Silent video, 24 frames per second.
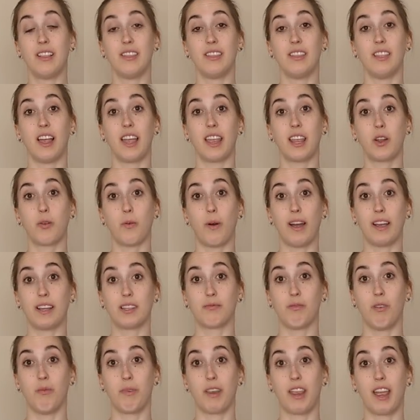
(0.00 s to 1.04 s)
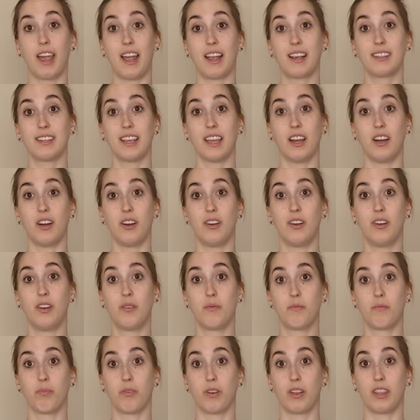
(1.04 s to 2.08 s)
Likewise, when we exhale,
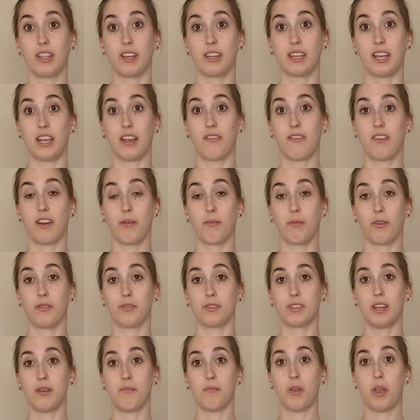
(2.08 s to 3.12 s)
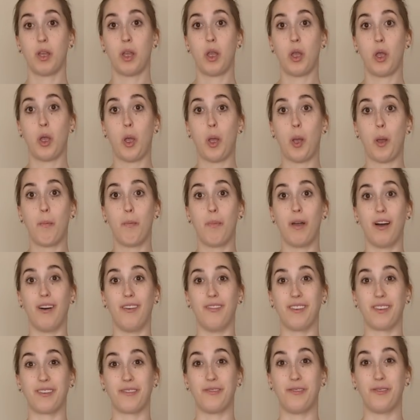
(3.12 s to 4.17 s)
breathing diaphragm goes up,
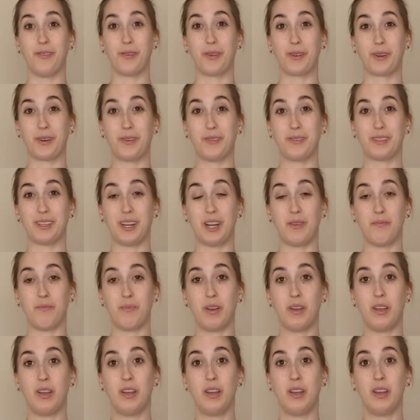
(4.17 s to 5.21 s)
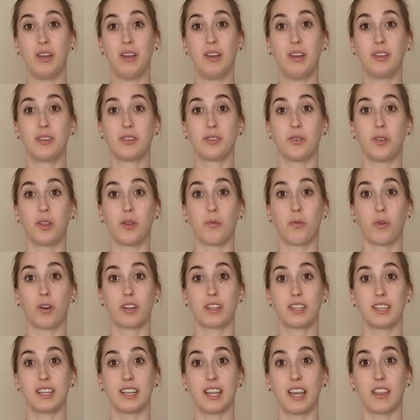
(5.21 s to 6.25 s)
pelvic floor goes up. So they
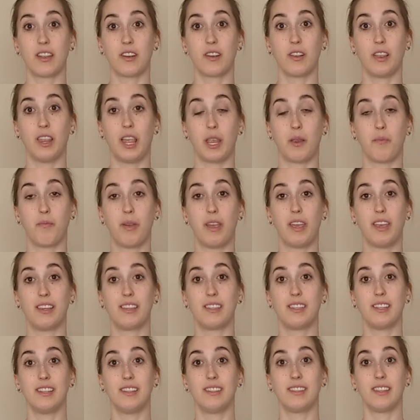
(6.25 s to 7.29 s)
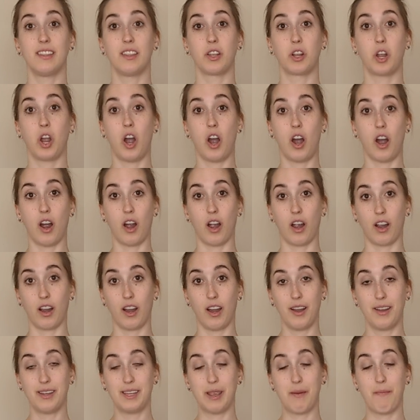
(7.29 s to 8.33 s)
work together like pistons in the
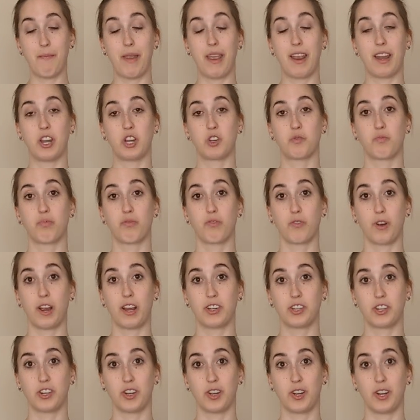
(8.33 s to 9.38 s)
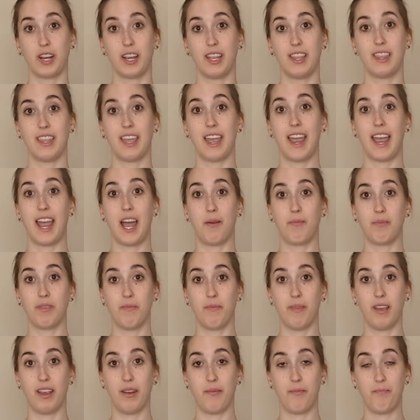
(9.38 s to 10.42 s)
car to manage pressure in the
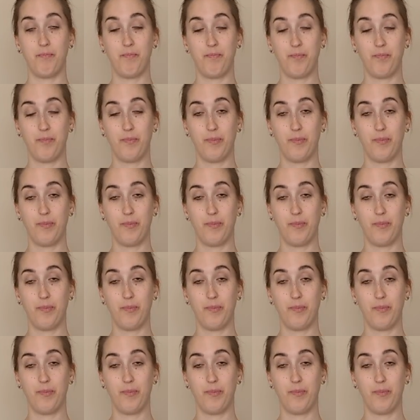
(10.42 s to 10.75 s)
abdomen.